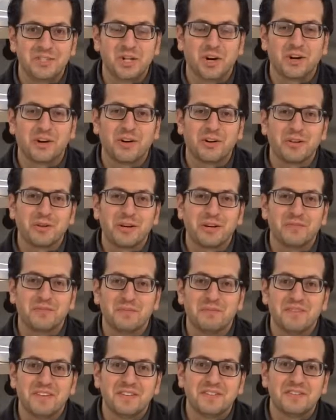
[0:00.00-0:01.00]
Giancarlo here
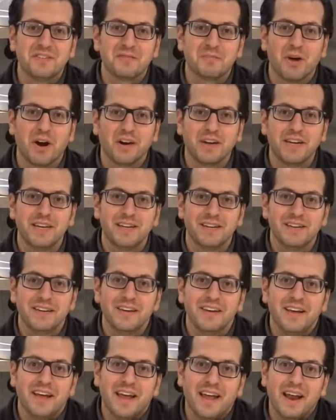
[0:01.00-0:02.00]
from Vince's Market,
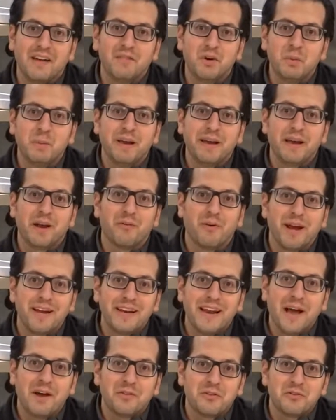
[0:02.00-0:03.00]
and every weekend right
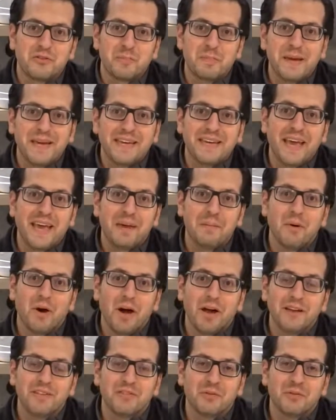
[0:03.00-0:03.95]
now there's a big game on,